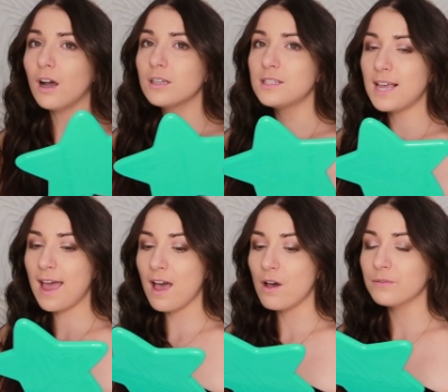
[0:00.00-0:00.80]
Look
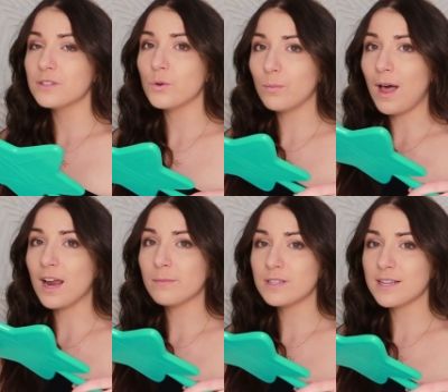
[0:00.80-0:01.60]
down to
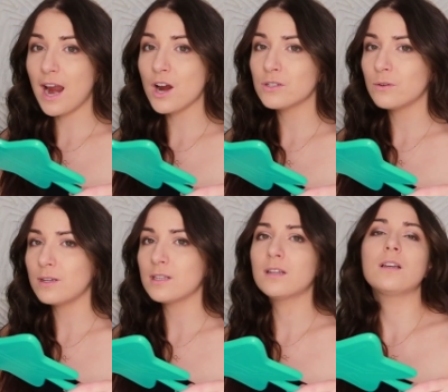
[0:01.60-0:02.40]
apply your mascara so it
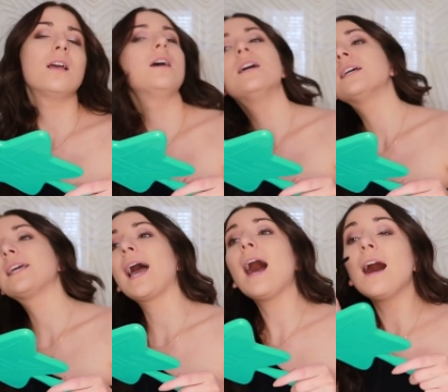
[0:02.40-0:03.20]
doesn't
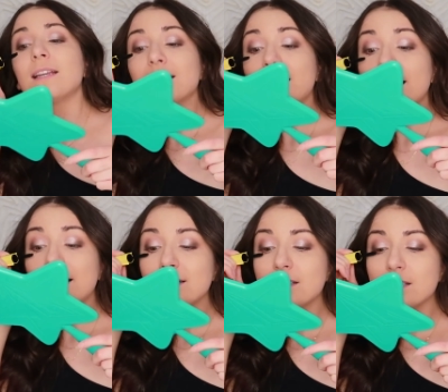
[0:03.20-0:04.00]
get on your
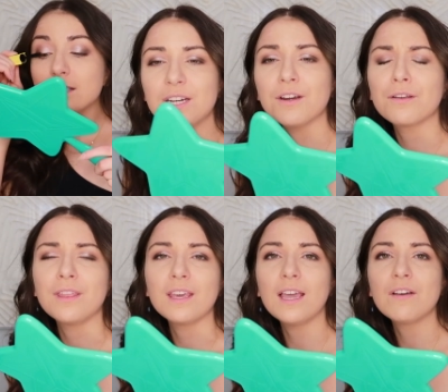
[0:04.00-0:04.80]
lids. Sitting here
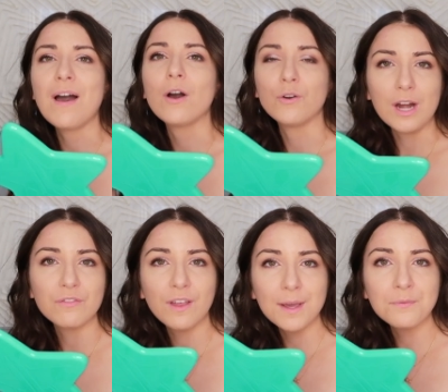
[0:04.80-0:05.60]
thinking of how
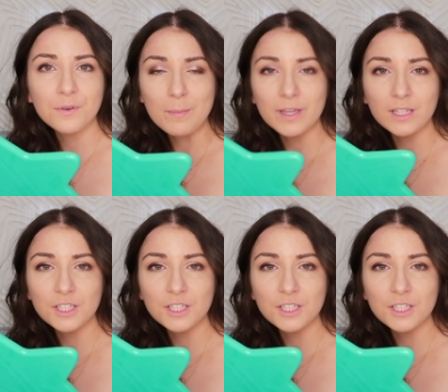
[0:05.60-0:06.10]
grateful I am for Remi and